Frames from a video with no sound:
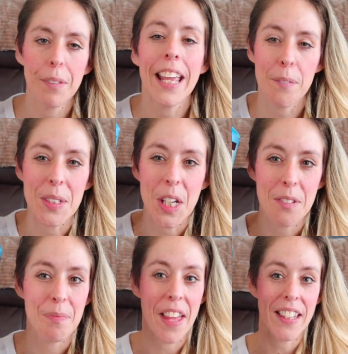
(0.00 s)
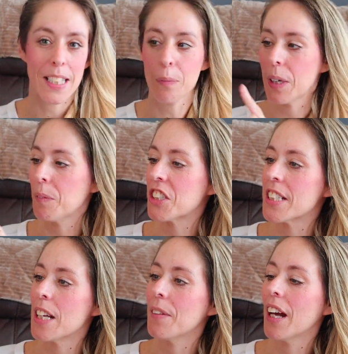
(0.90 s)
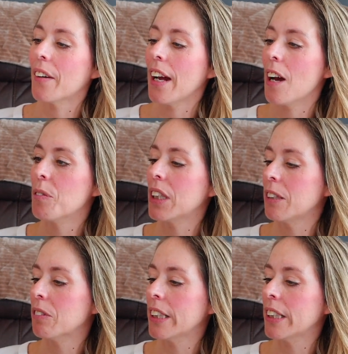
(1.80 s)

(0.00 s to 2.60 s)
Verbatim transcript: Amazon, and that's pretty much the same thing. Okay, I'm really